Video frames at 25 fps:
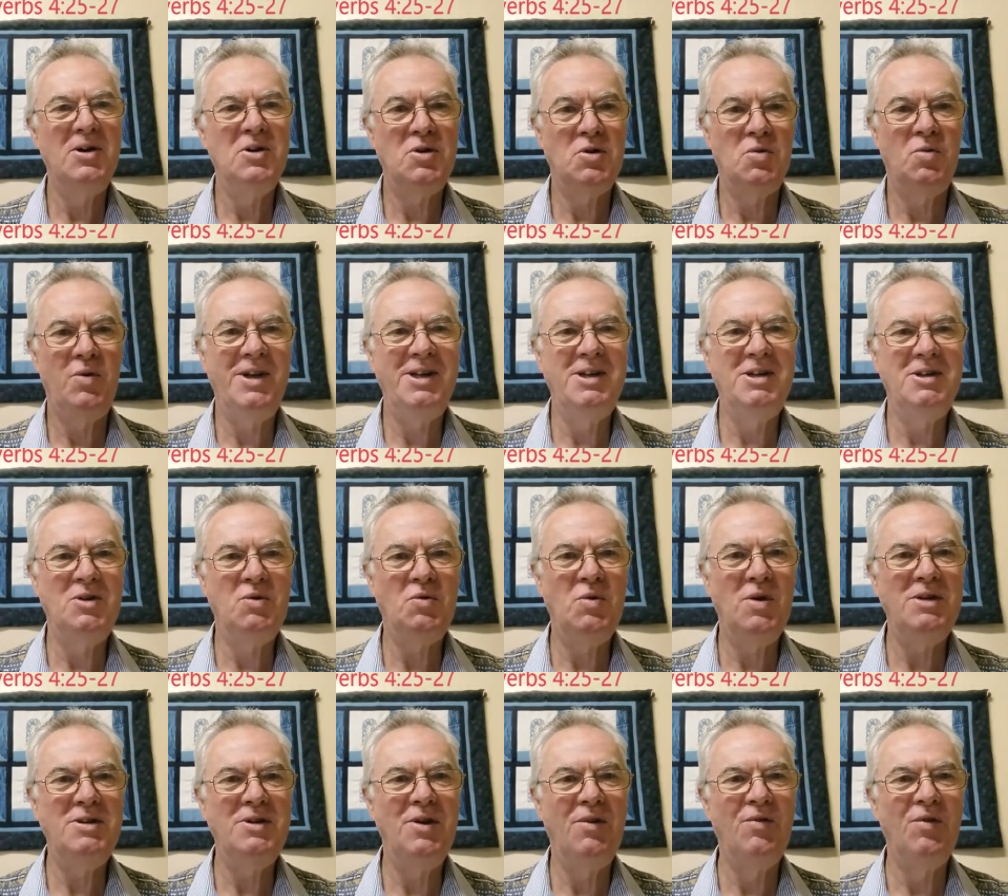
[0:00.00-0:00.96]

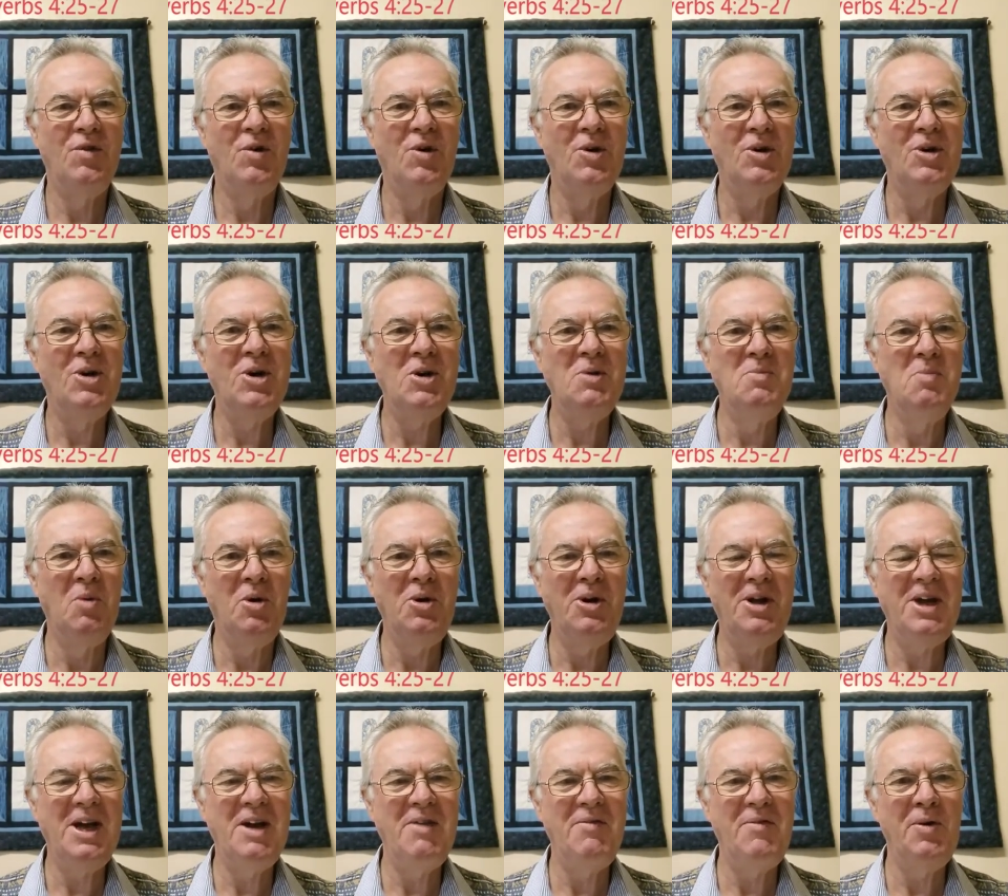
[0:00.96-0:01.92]
2024. Good
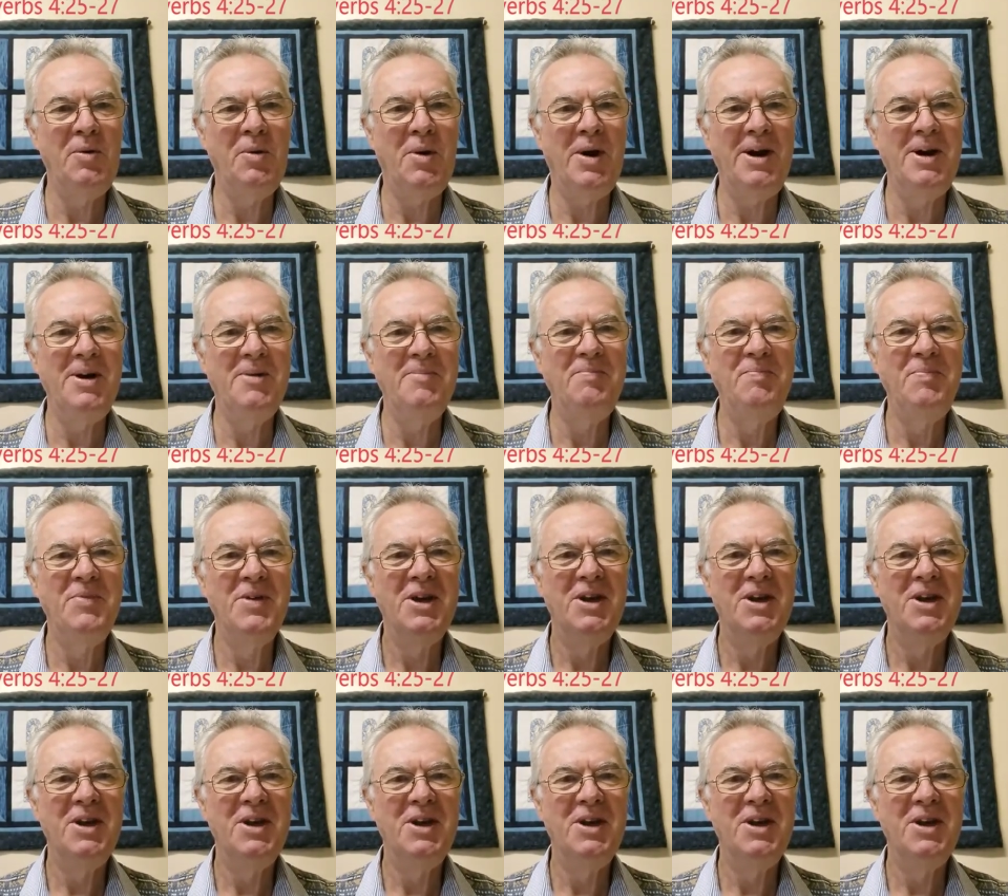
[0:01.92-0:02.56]
morning, everyone.